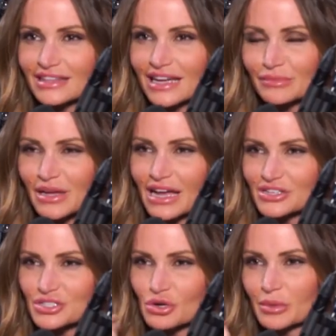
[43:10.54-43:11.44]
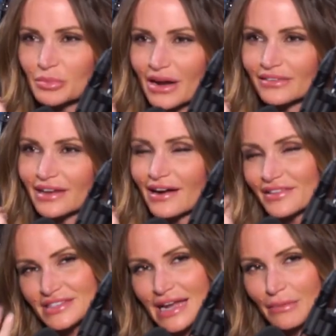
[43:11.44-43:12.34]
like me. Has short brown hair.
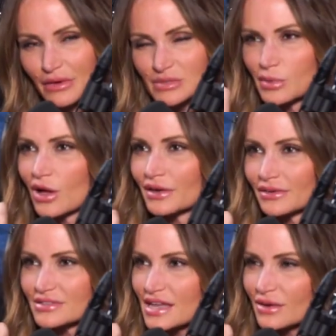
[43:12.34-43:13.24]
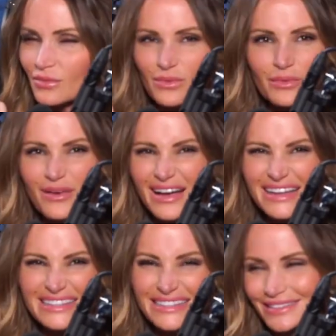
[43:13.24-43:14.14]
At the time, I was blonde. I was like, what?